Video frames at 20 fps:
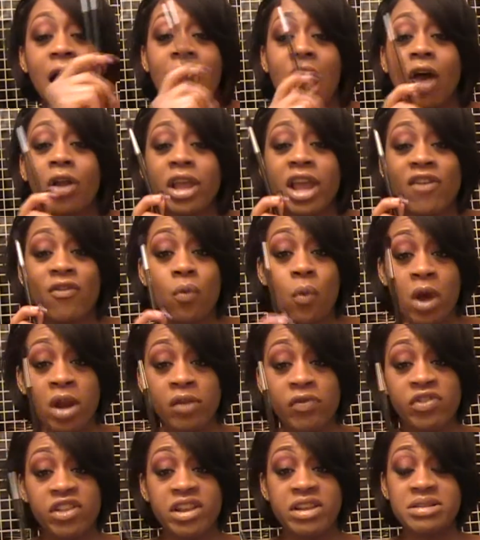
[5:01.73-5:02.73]
I only have one
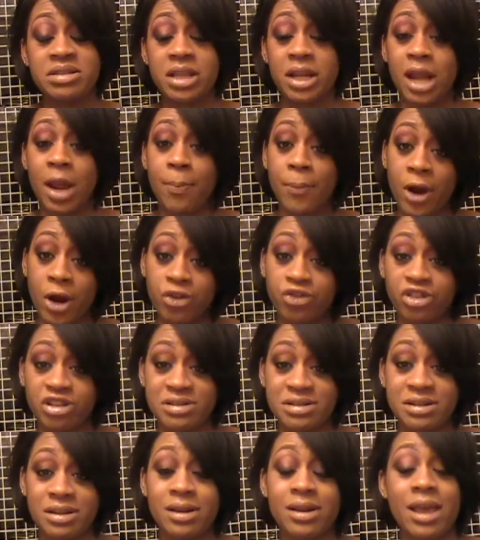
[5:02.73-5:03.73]
of these, and I
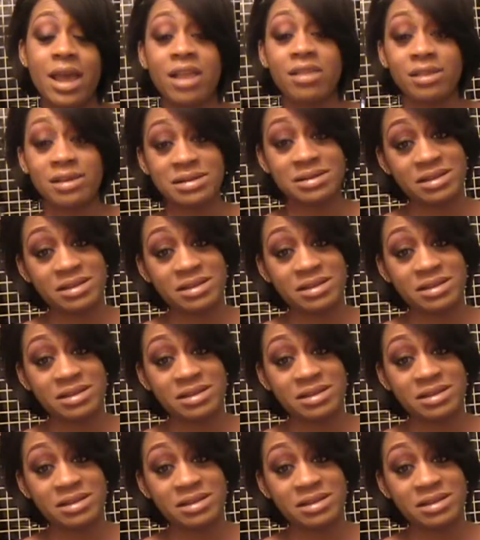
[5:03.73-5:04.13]
purchased it at the